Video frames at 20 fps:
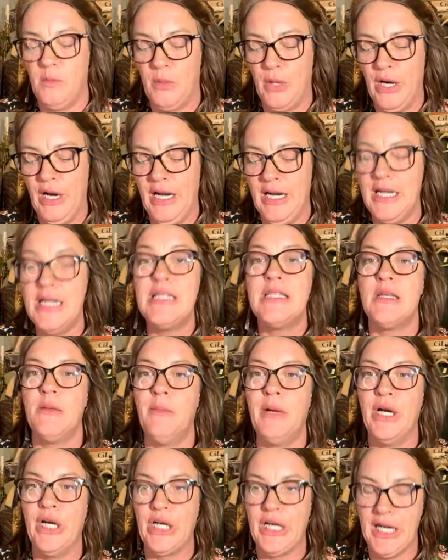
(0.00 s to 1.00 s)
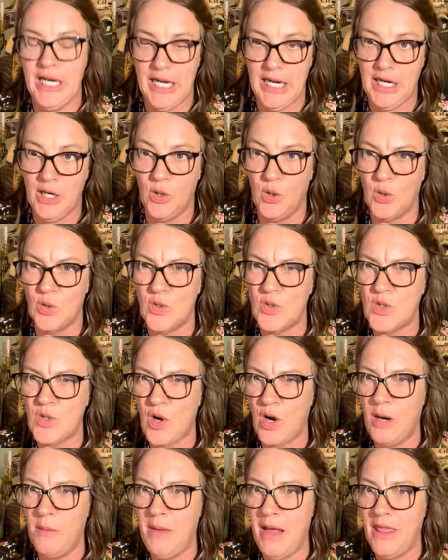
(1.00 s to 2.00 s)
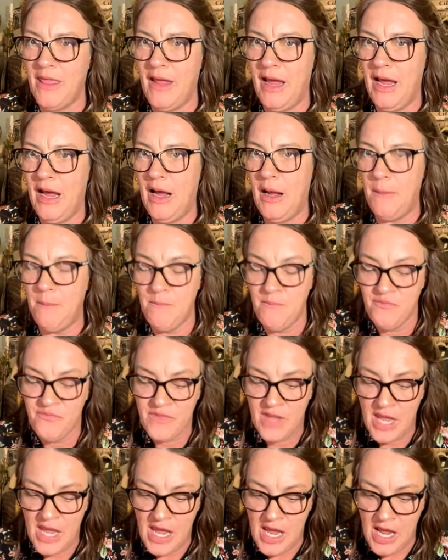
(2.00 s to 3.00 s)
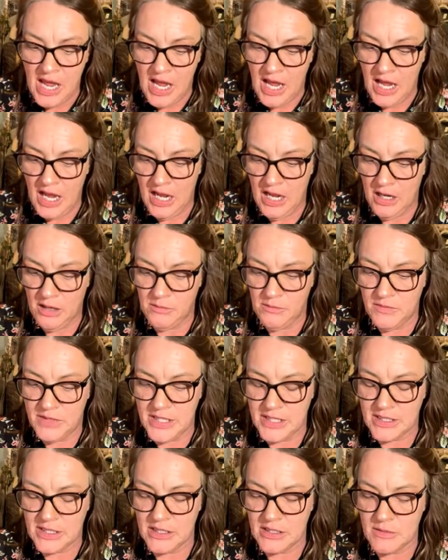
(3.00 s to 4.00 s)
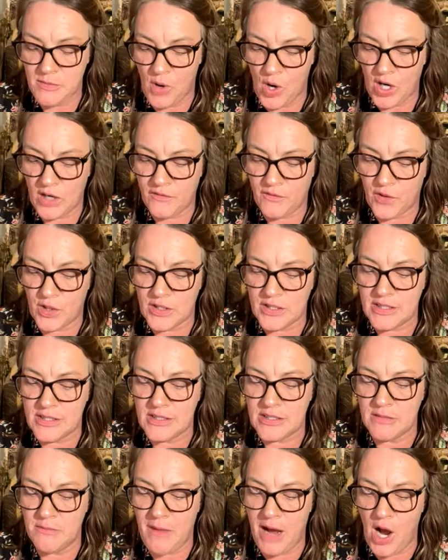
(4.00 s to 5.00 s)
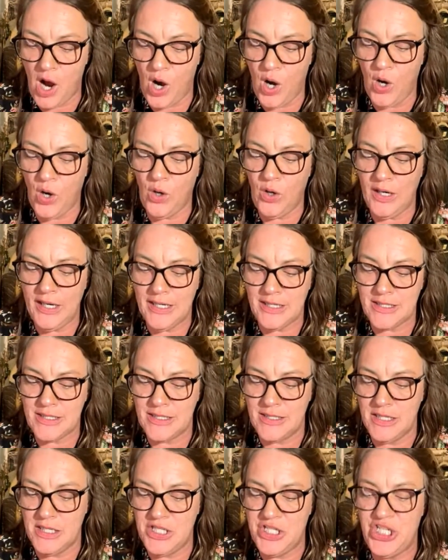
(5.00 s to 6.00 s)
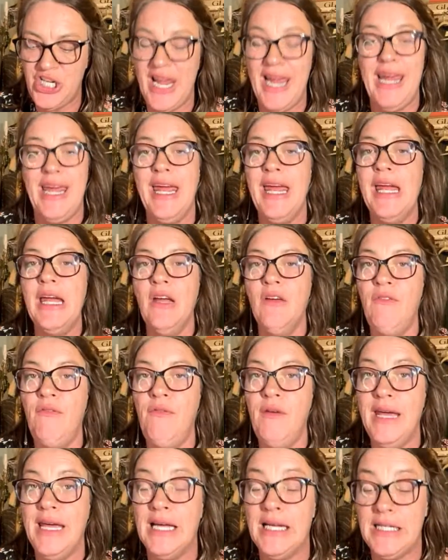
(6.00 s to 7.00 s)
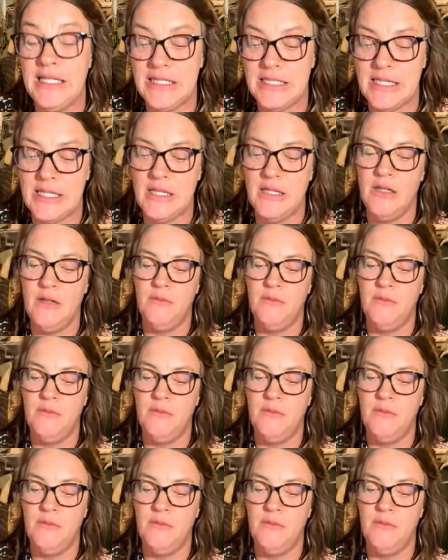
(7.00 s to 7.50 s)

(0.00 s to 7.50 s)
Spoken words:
brand. It's American Eagle. Sorry about that. This is marked for a small. It's the jegging fit.